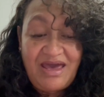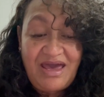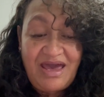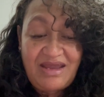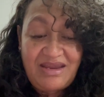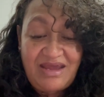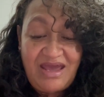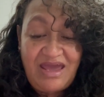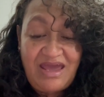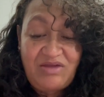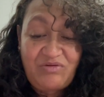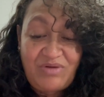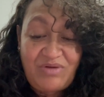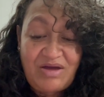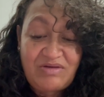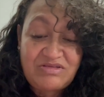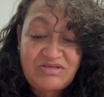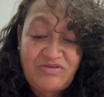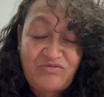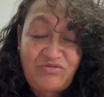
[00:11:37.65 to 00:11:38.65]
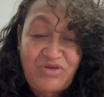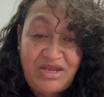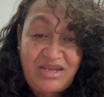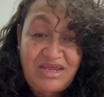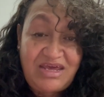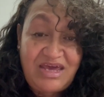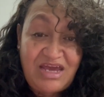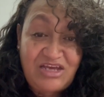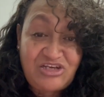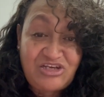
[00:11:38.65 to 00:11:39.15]
and eight rounds of
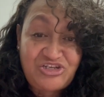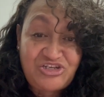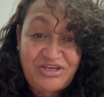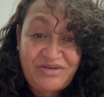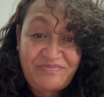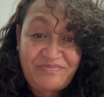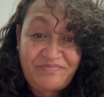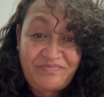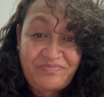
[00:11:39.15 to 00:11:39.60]
radiation.